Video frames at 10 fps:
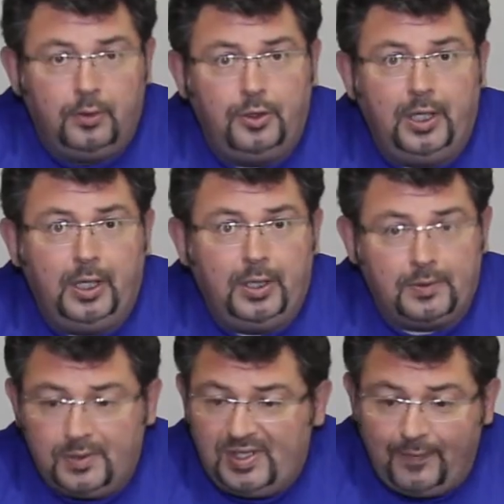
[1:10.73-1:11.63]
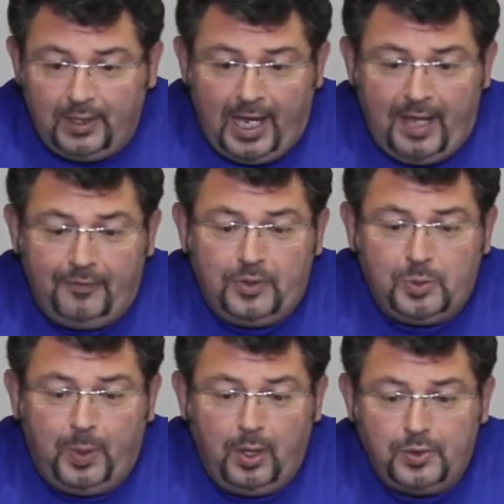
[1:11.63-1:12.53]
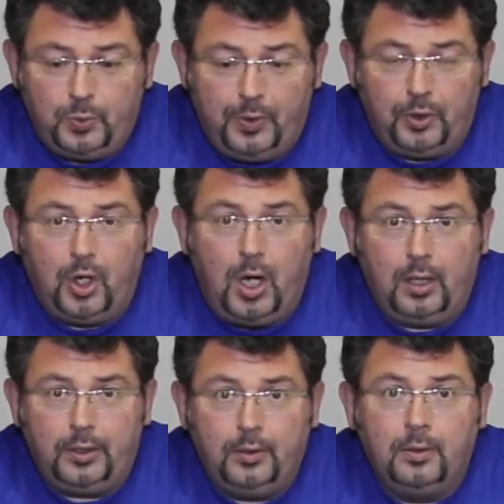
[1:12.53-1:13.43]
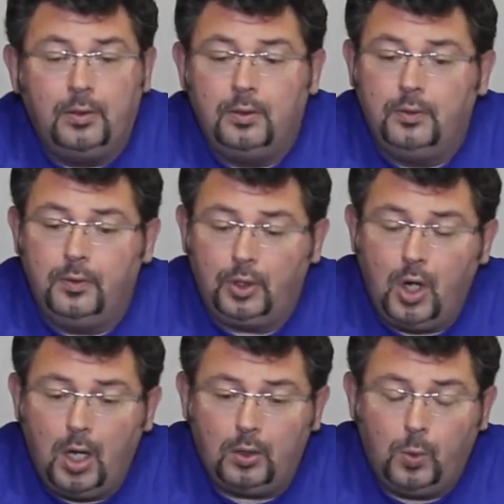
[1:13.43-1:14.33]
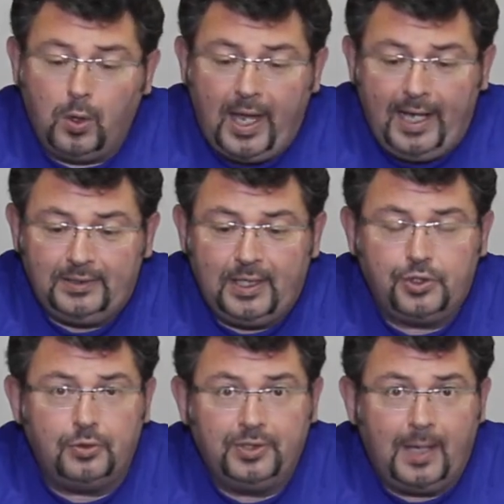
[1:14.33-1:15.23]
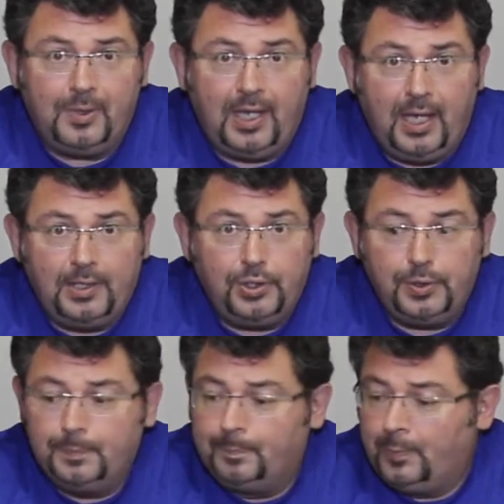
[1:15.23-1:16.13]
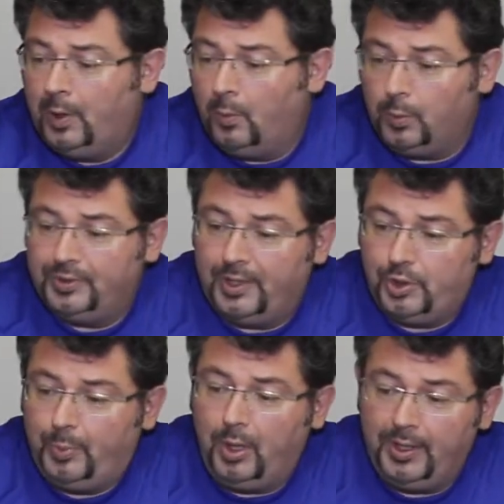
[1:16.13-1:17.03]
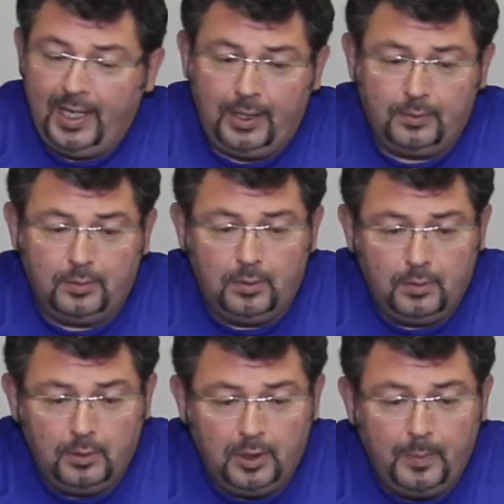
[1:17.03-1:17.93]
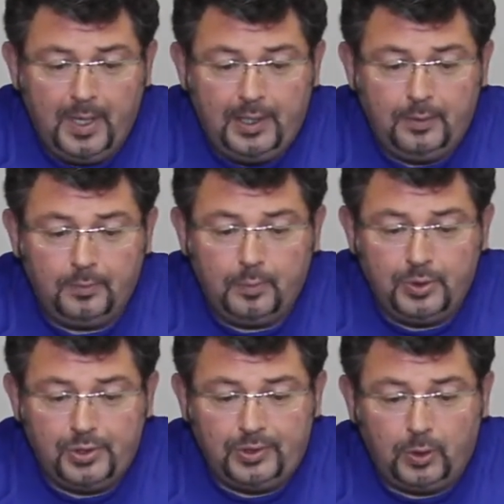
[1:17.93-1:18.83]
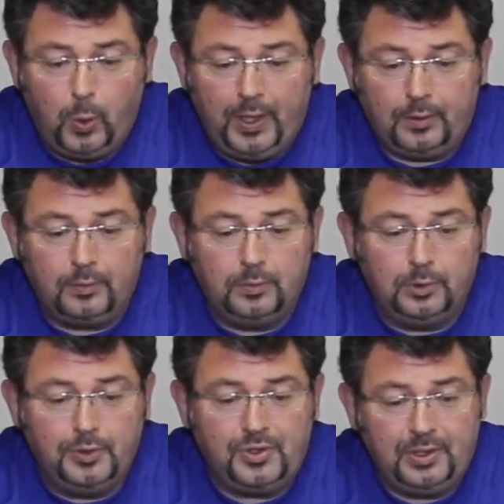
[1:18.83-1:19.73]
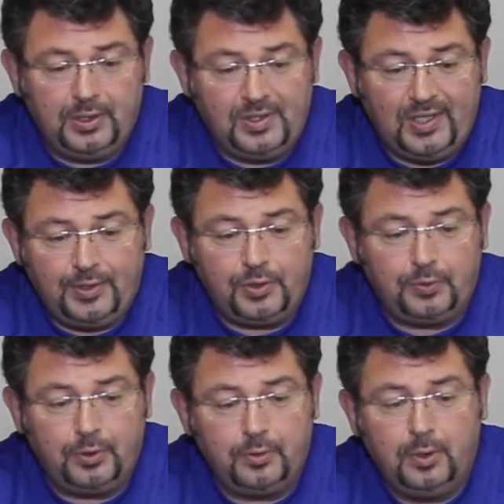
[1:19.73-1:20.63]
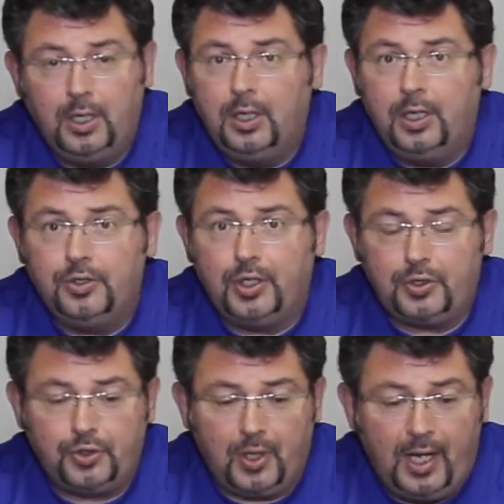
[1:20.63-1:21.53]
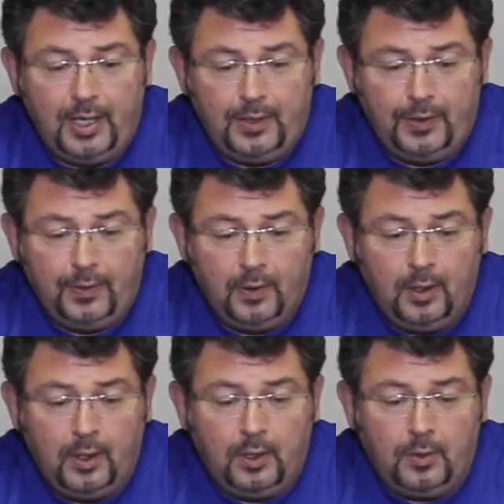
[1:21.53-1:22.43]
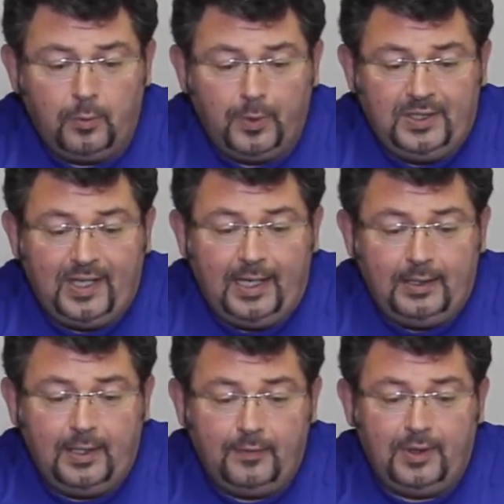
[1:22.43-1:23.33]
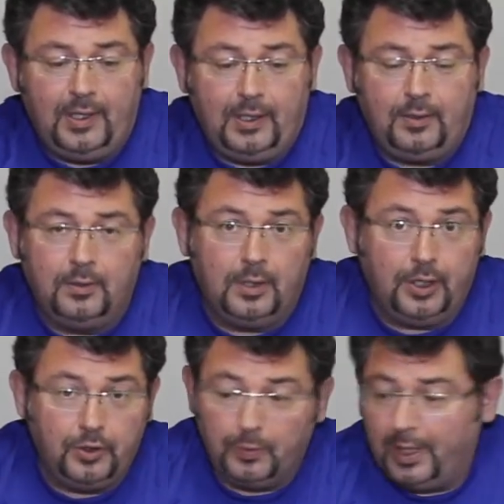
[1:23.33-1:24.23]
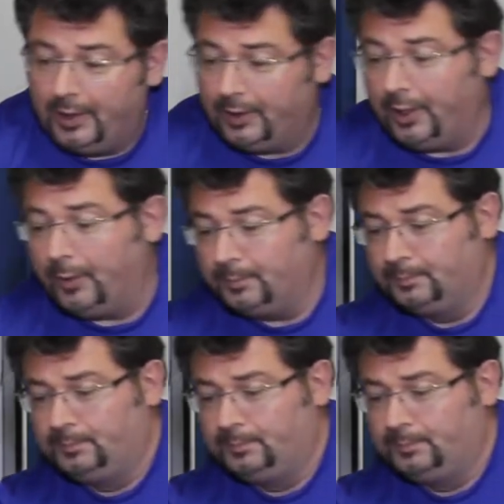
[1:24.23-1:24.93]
You get a 7.5-inch post with your collar. The collar will act as your depth gauge. We'll touch upon that in a minute, but just a quick loosening of the set screw, adjust your height, retighten everything, and you're ready to go.